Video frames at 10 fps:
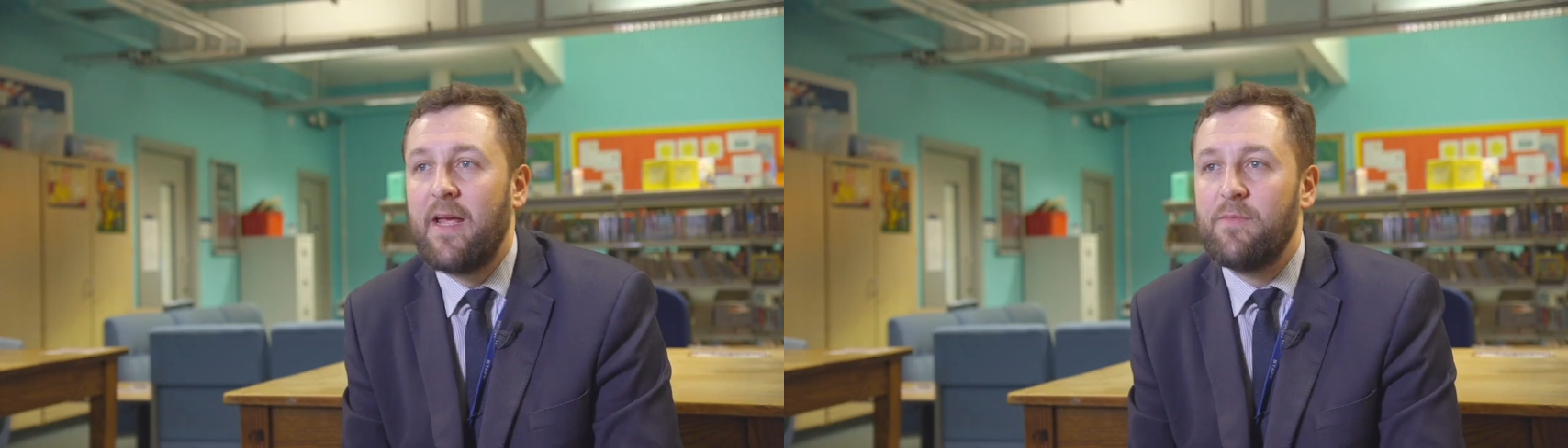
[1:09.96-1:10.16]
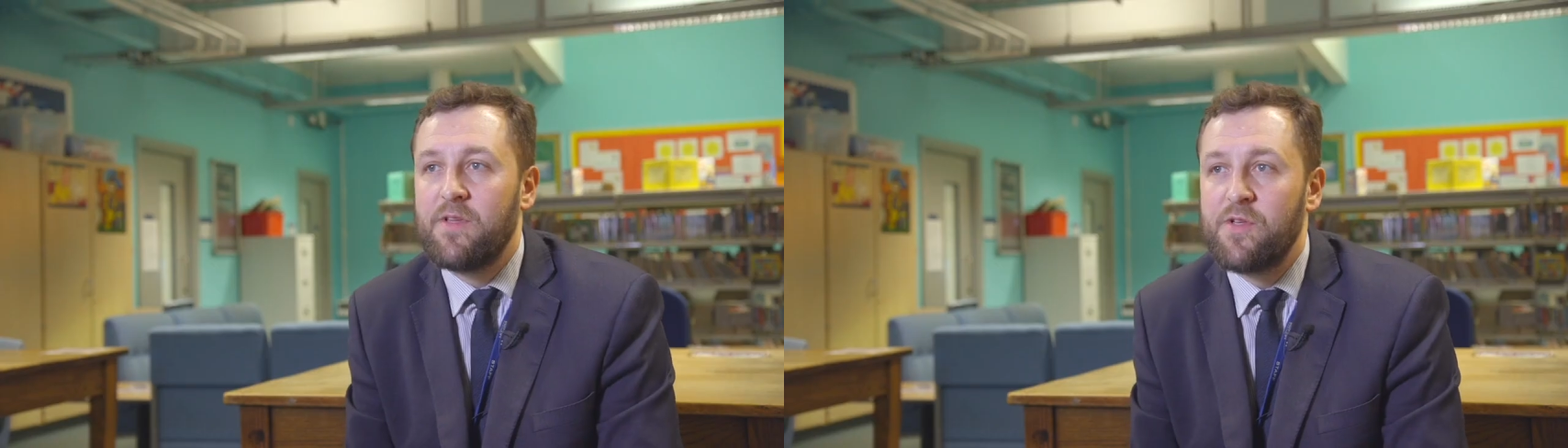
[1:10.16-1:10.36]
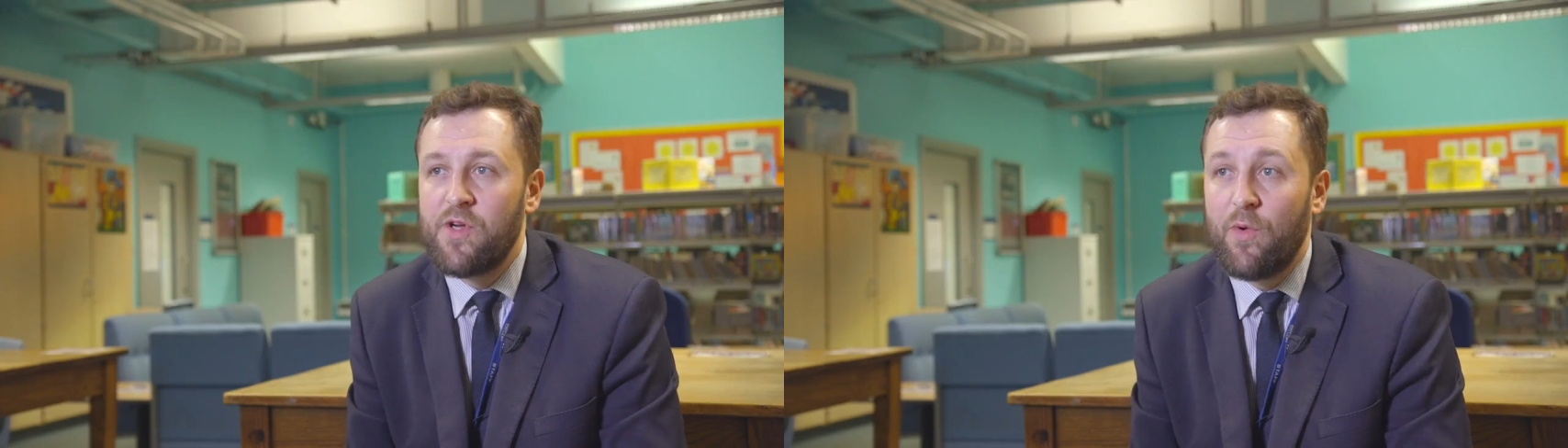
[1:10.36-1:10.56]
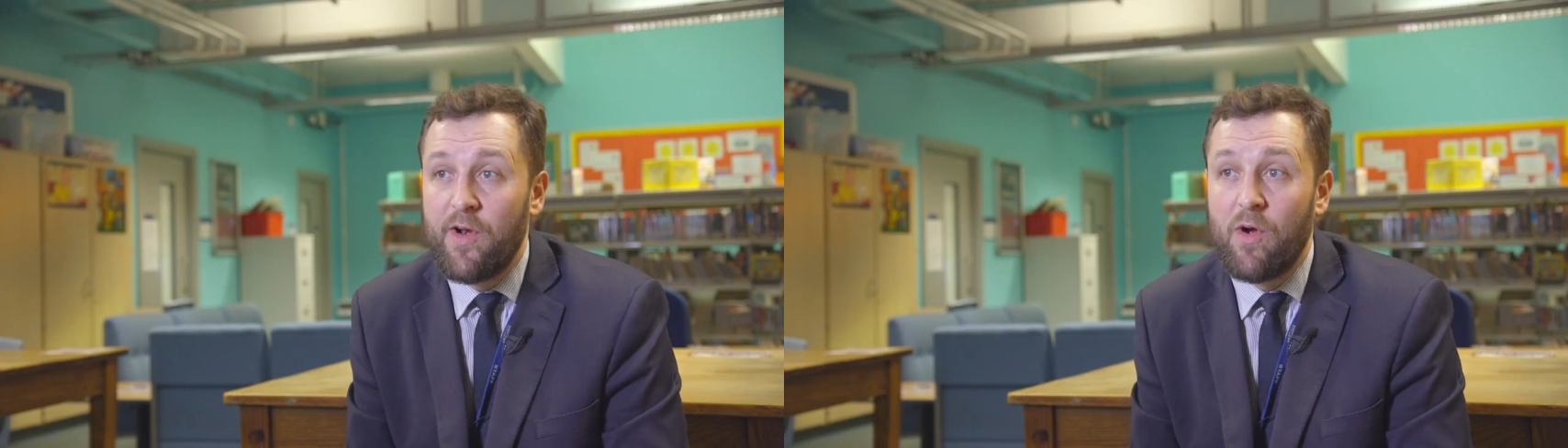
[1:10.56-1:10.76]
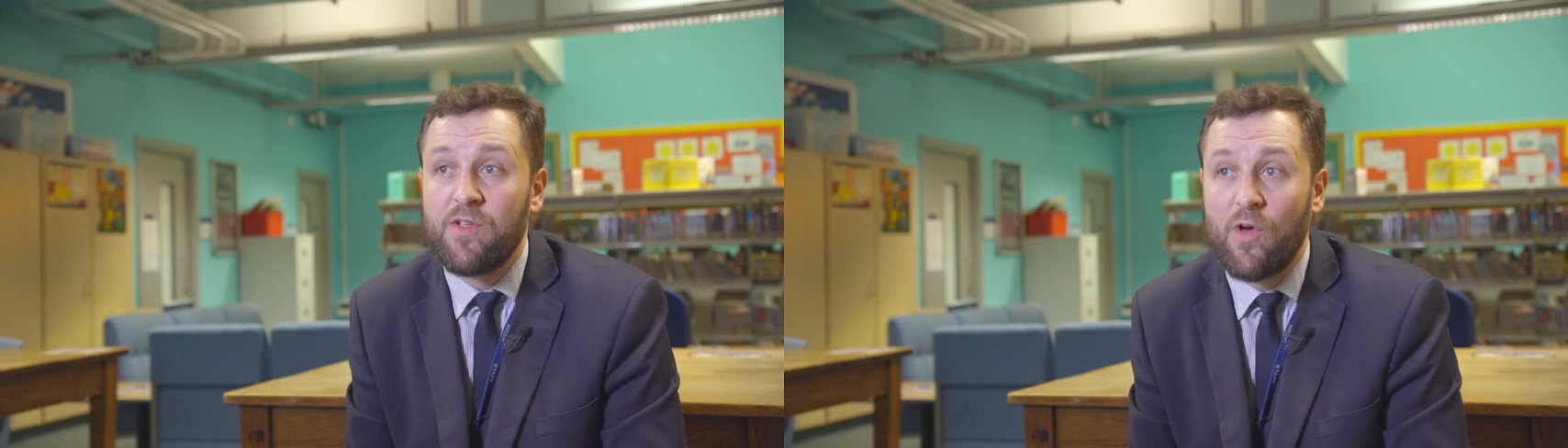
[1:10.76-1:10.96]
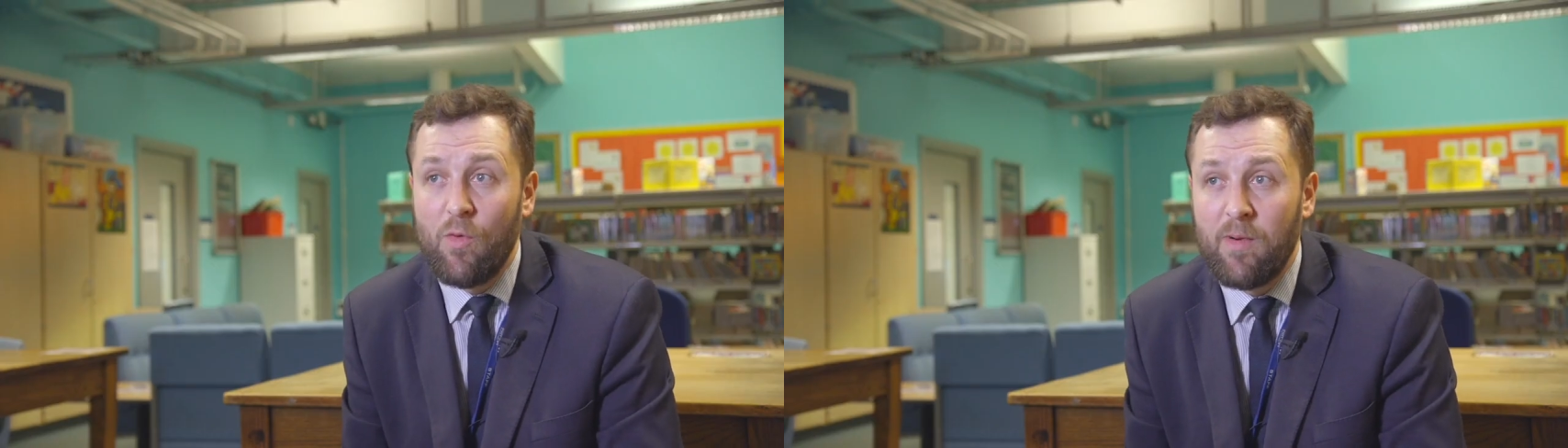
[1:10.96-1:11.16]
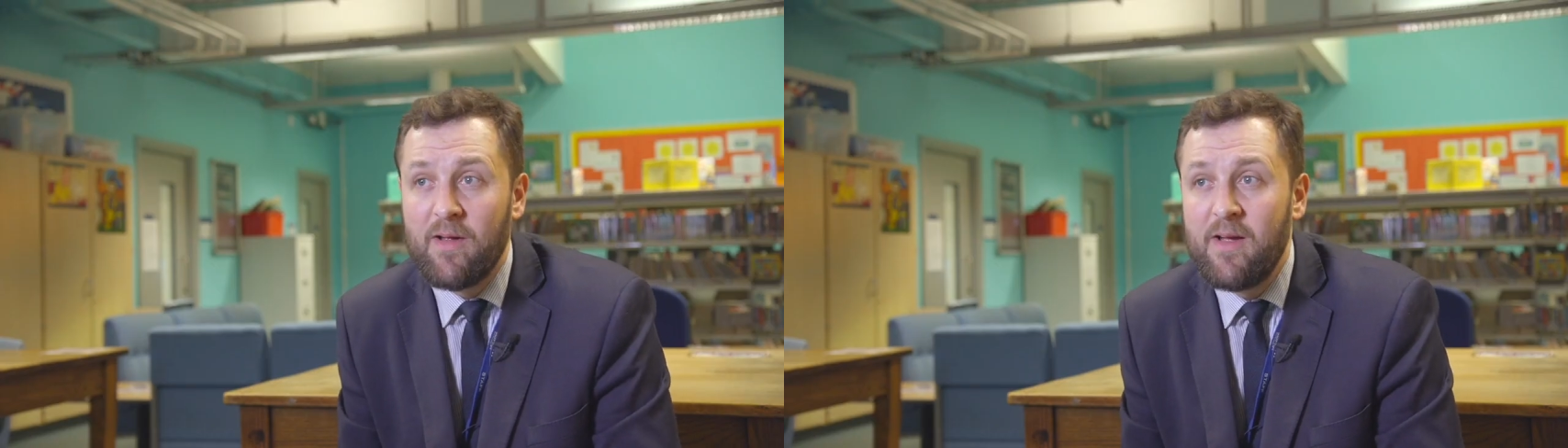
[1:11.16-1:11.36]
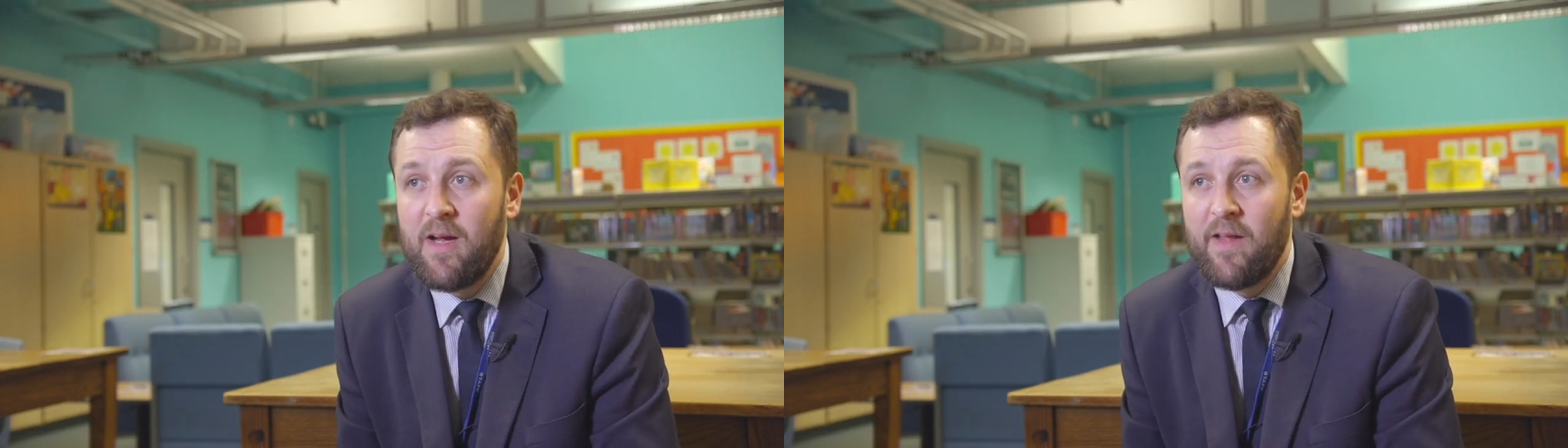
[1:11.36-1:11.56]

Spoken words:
came to the school in October